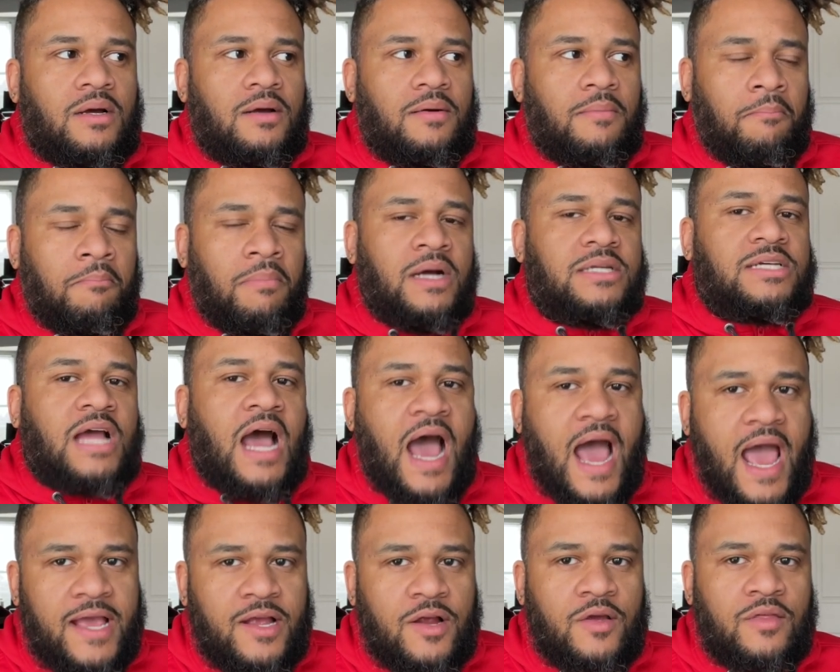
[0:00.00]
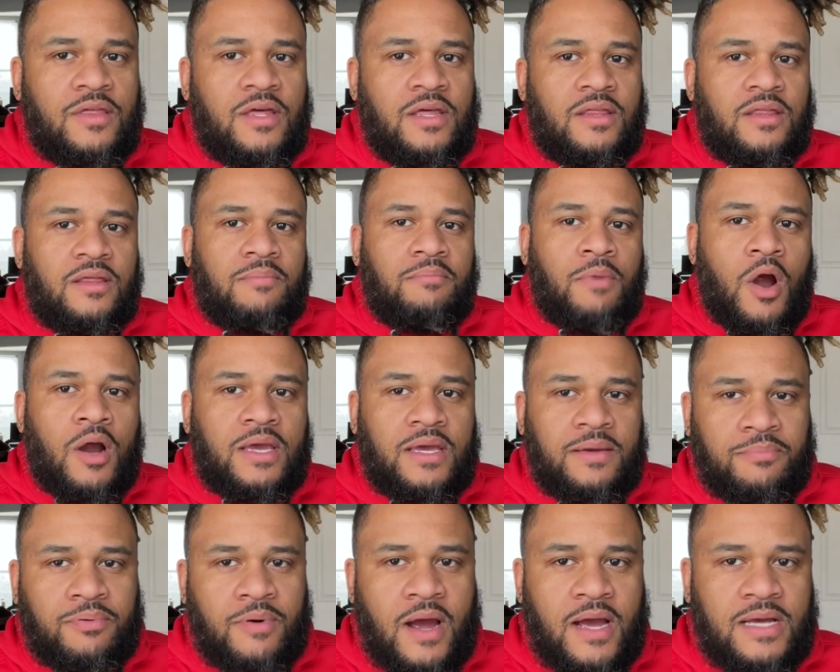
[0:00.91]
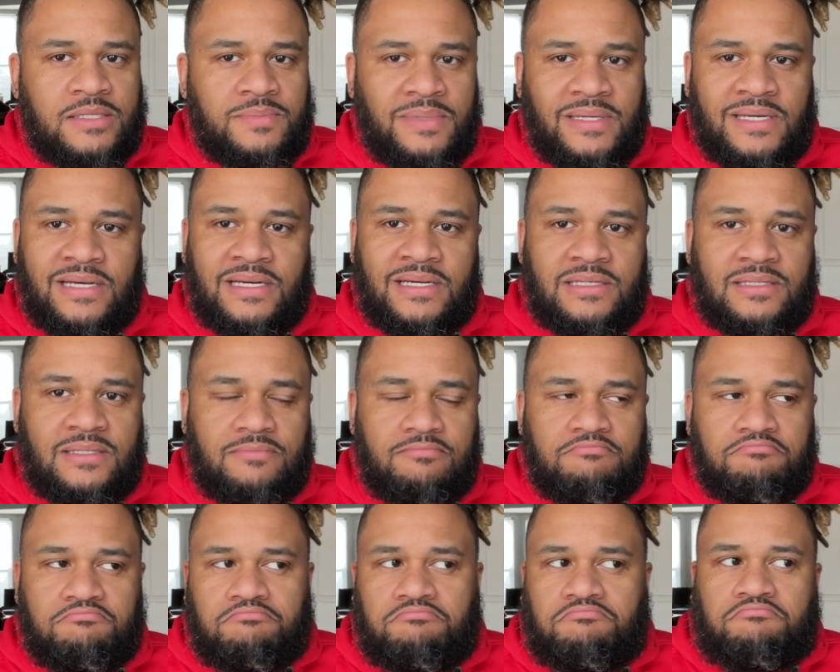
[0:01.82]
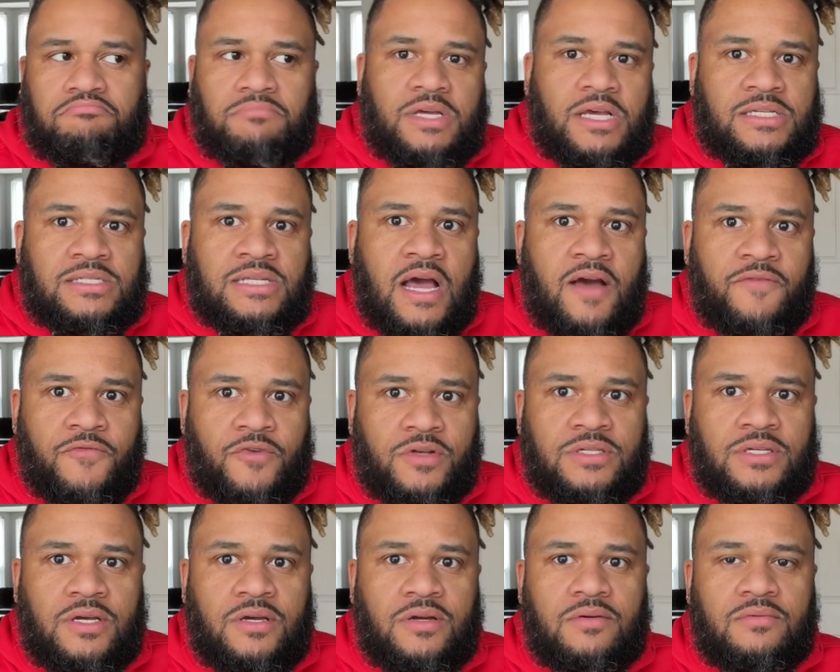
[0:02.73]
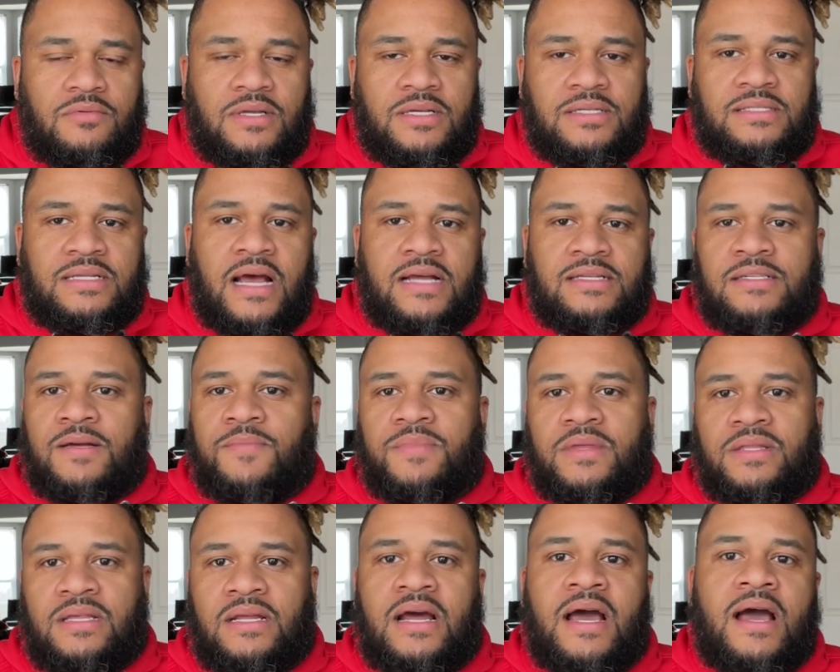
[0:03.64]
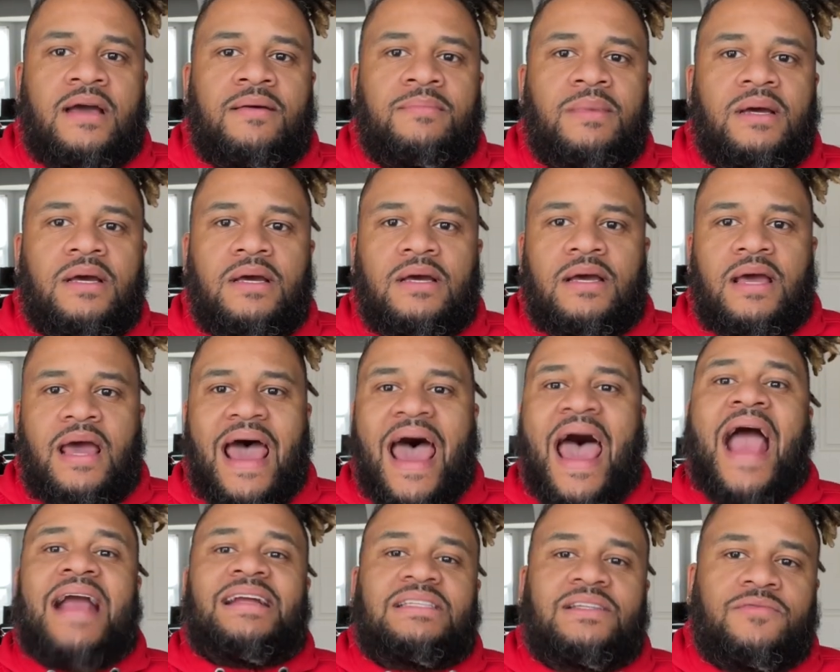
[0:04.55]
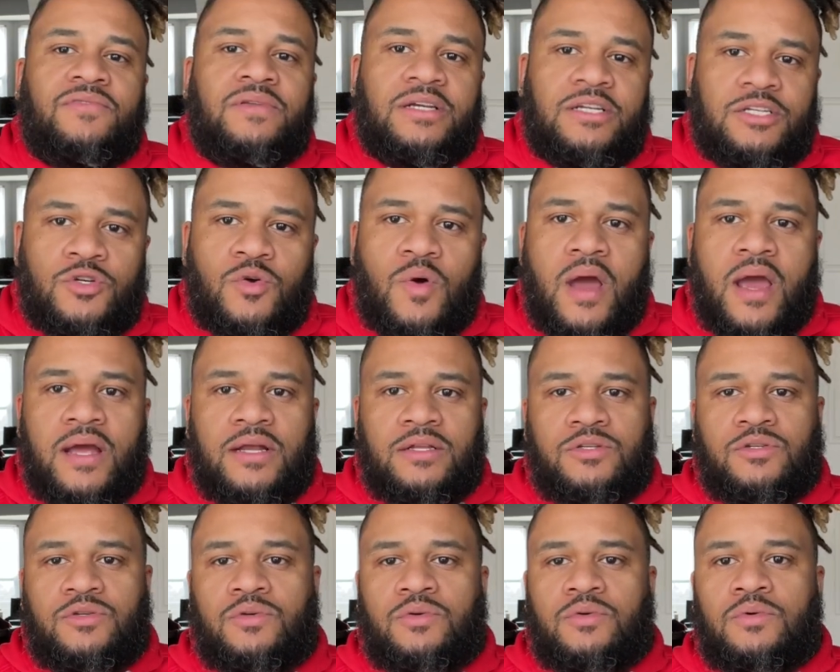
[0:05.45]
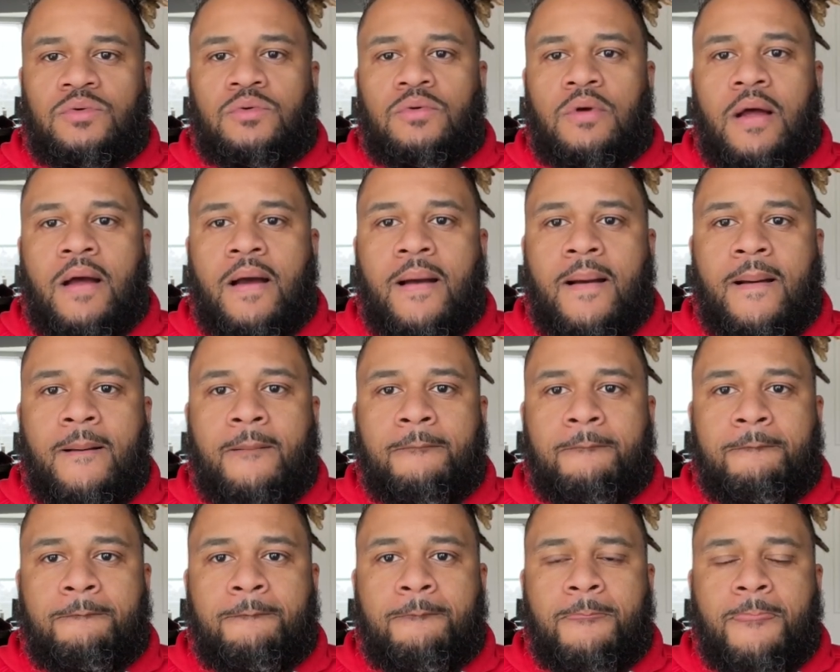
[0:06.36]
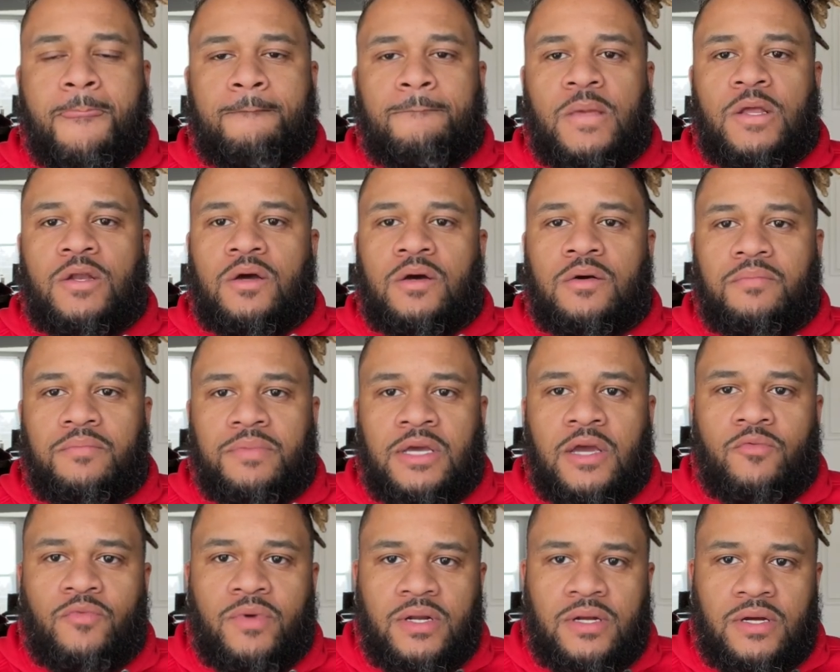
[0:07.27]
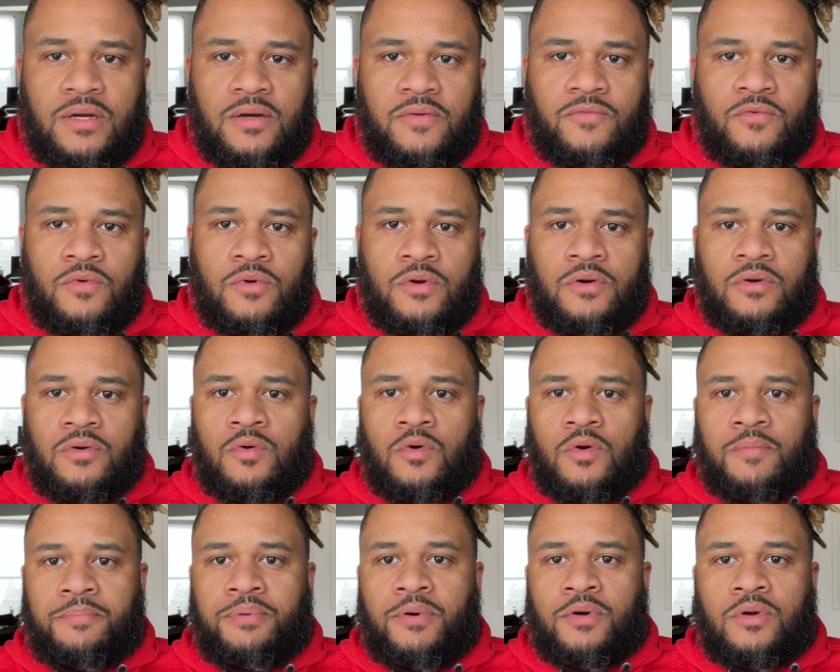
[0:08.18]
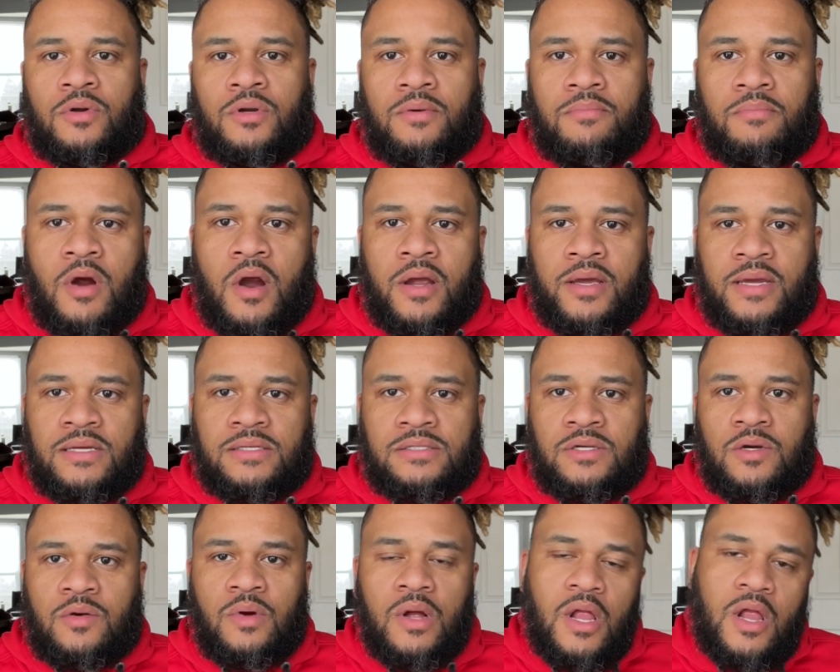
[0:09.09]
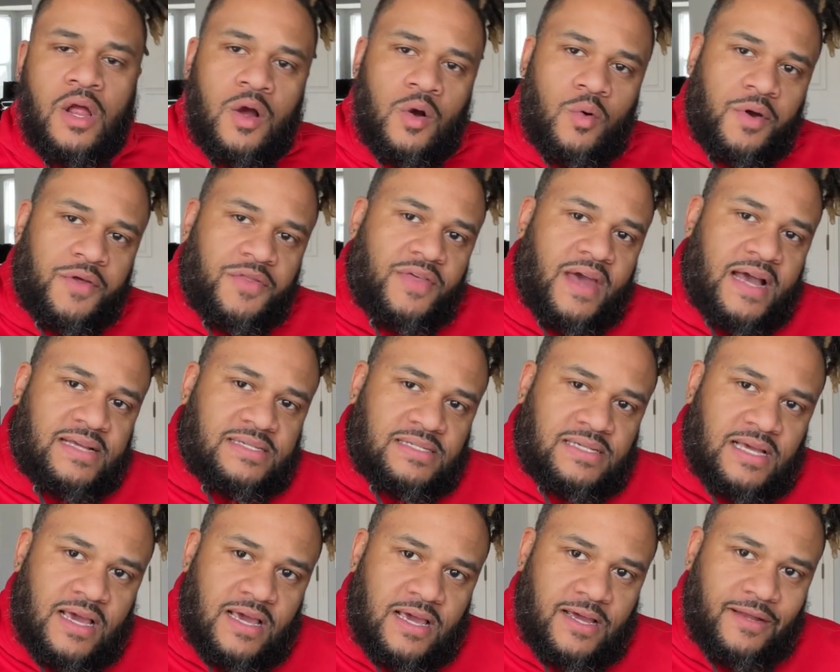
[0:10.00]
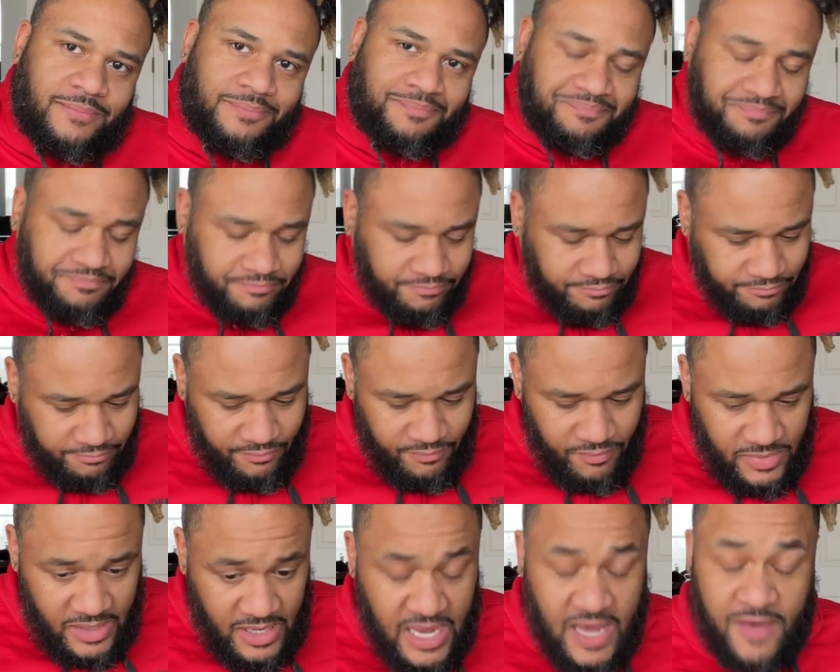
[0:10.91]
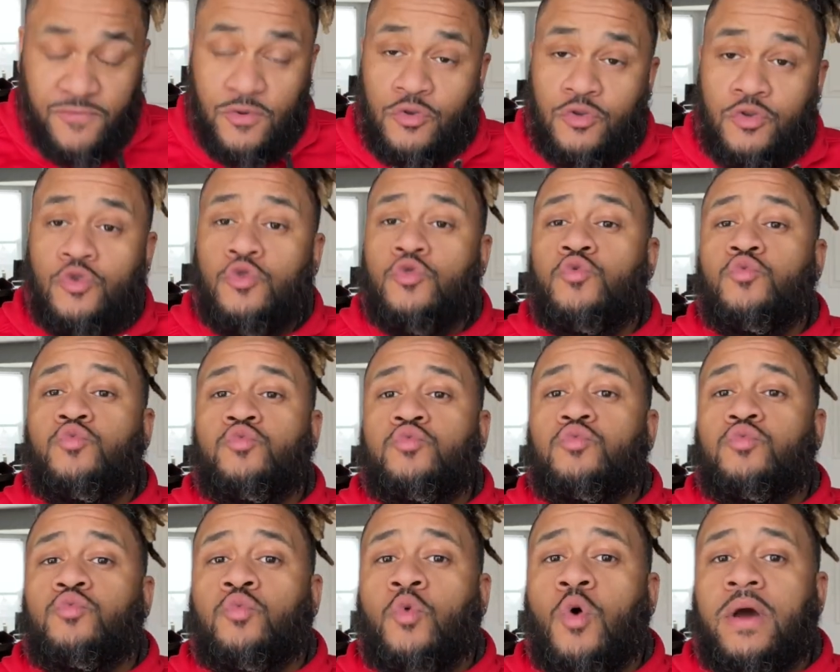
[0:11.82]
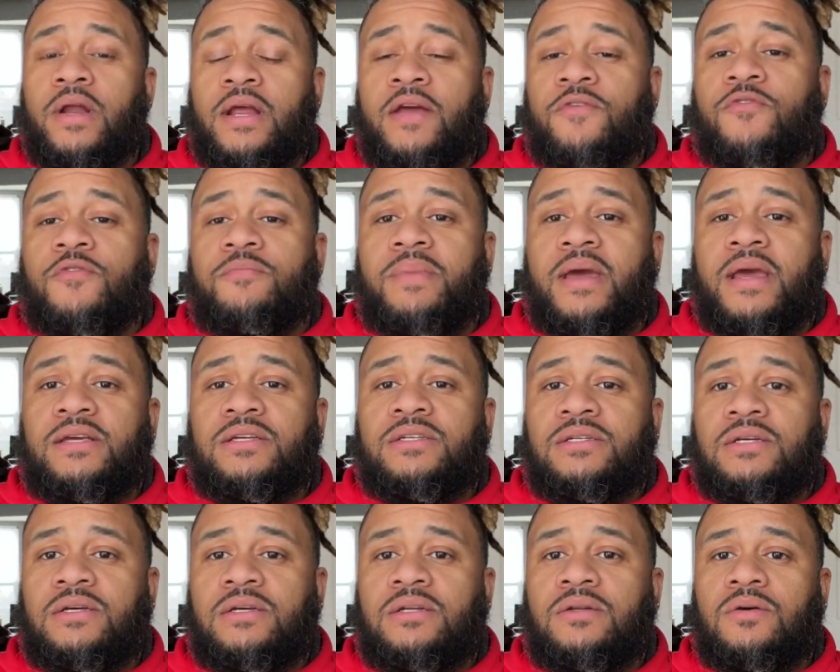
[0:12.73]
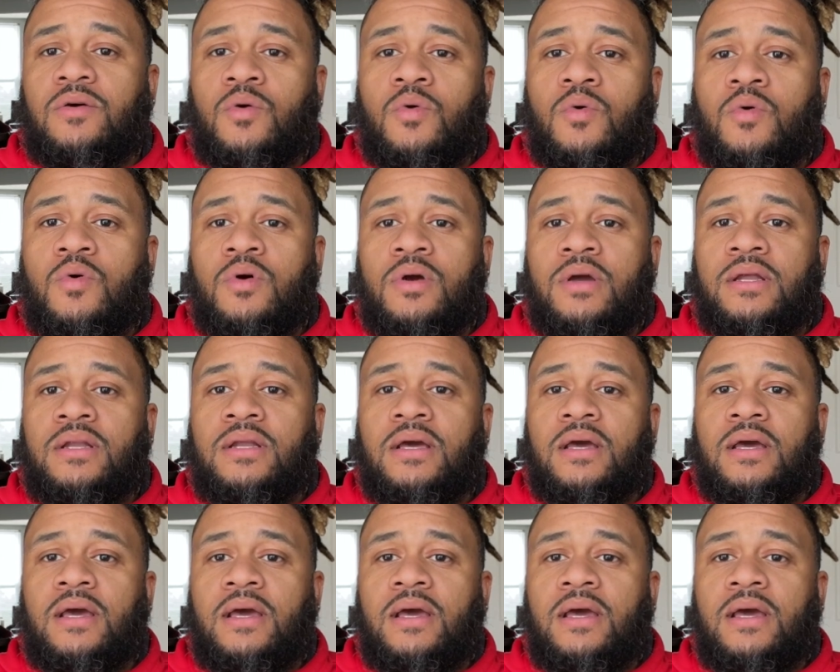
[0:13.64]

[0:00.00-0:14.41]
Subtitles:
much higher than the market price, because it's not for sale. It's not something that I'm actively trying to, you know, get rid of or put on the market. So with that said, if you do want information on,